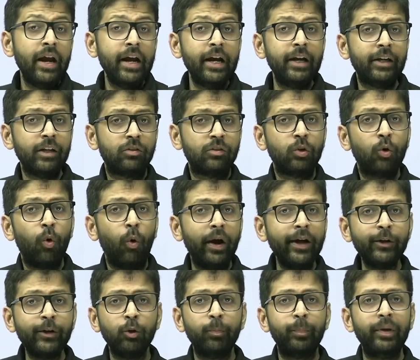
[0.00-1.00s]
It is
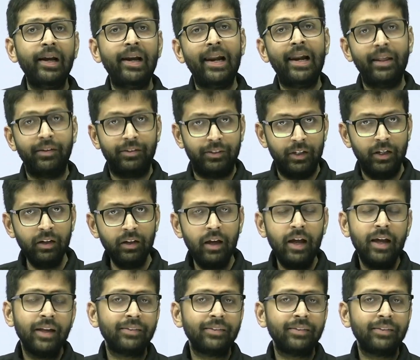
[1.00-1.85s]
going to be lesser